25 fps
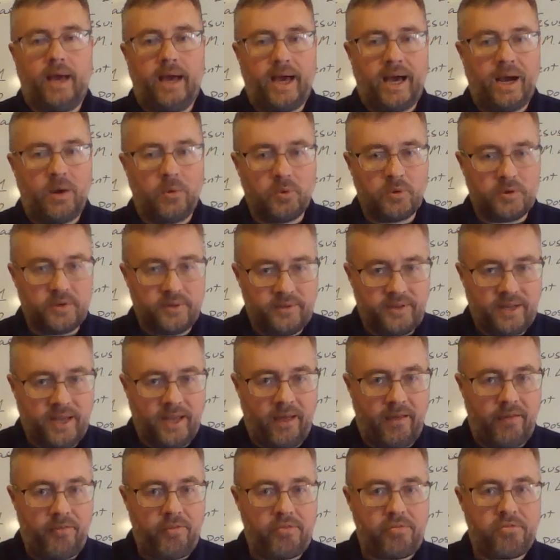our
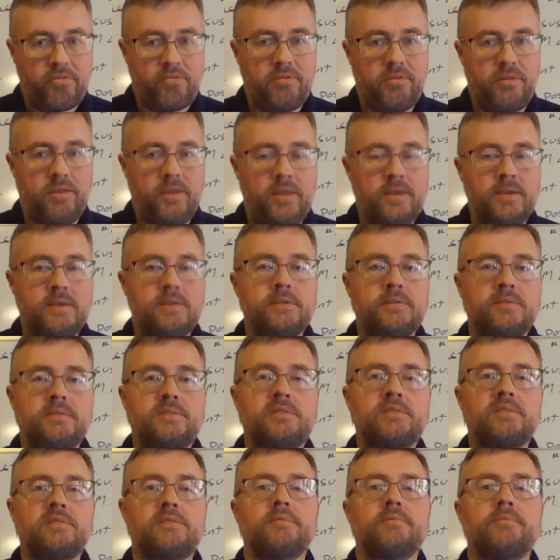death
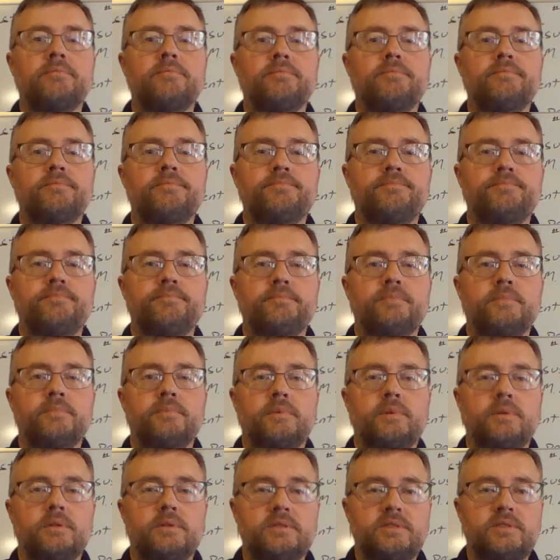is
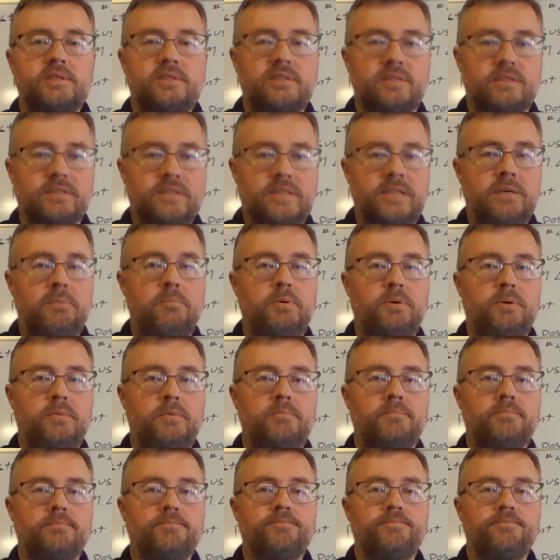sleep.
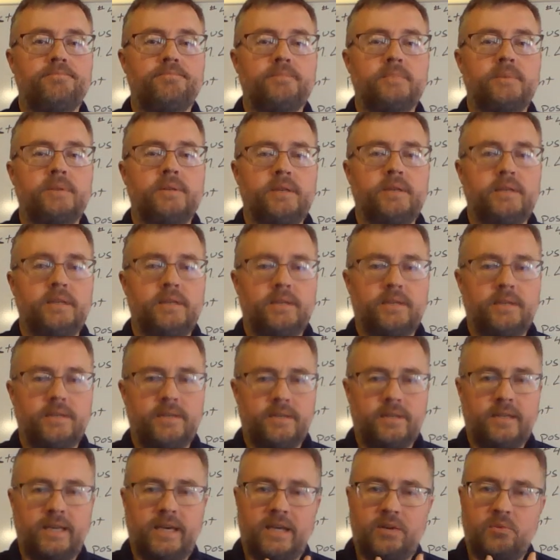
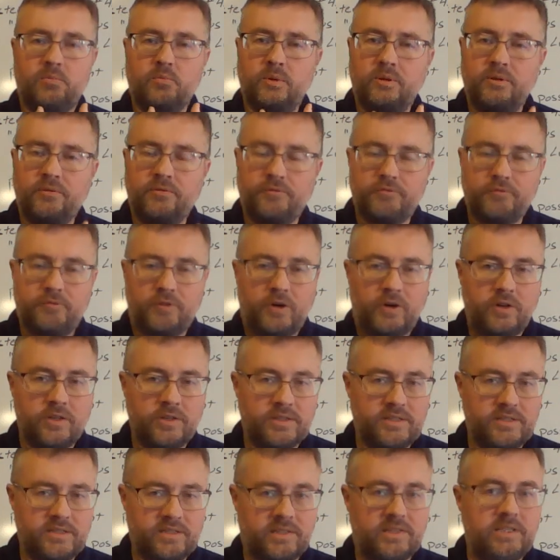Again, we
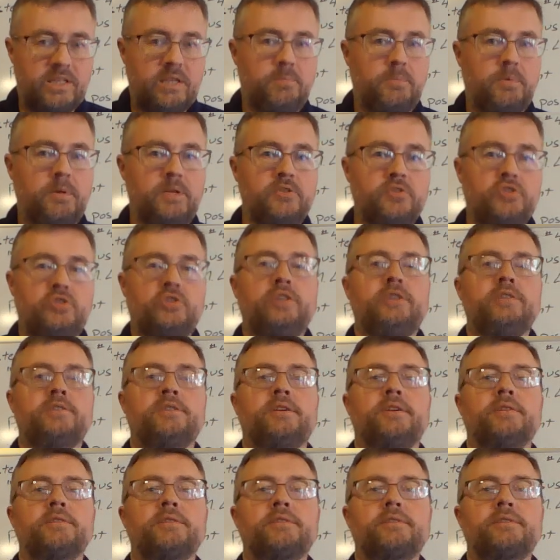fall asleep in
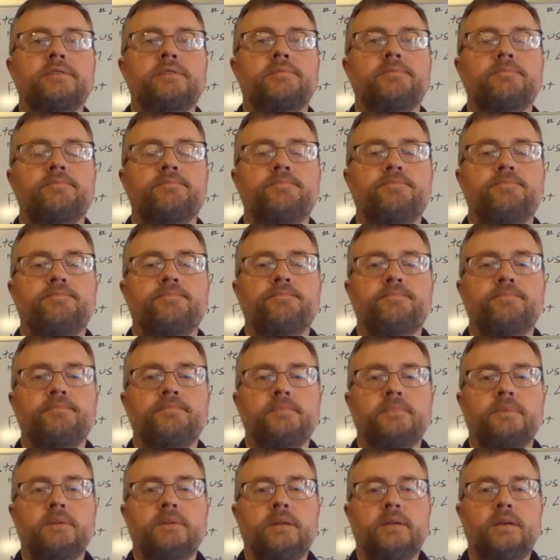Jesus.
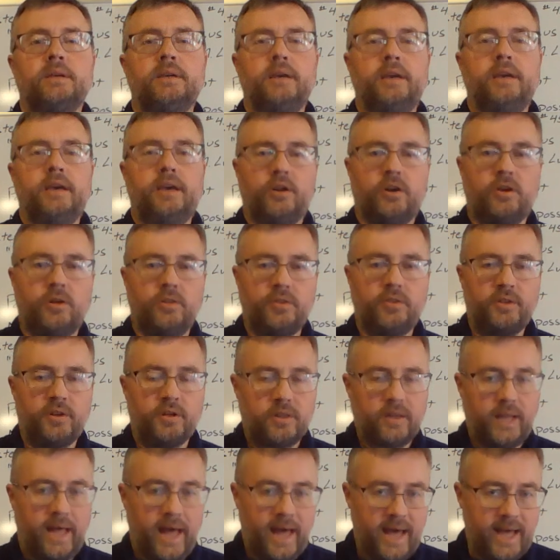And on the
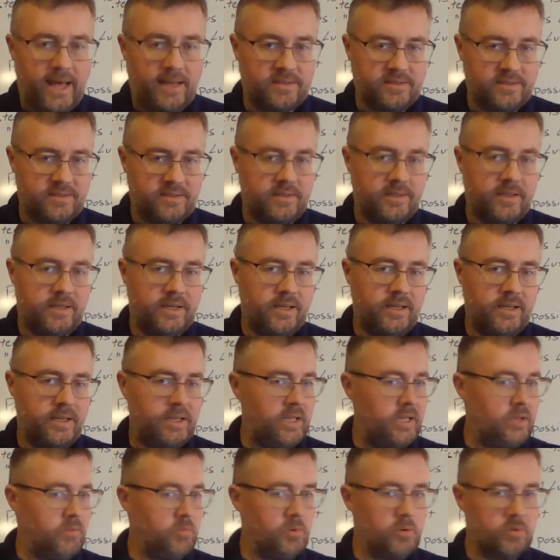last day,
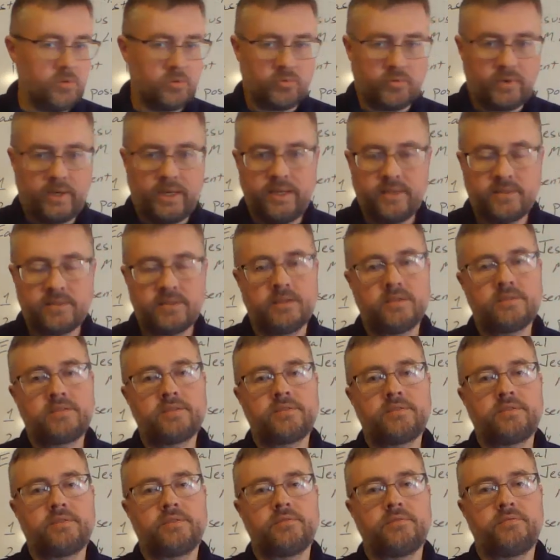he will raise
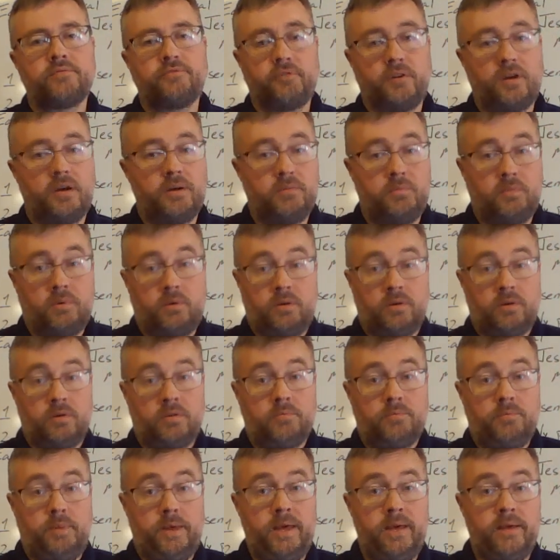us from
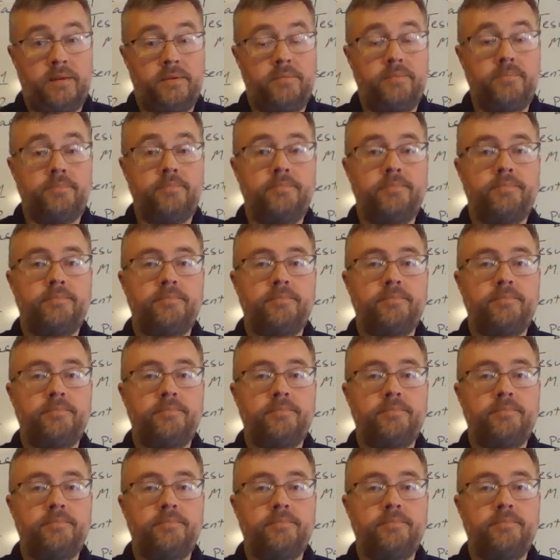our bed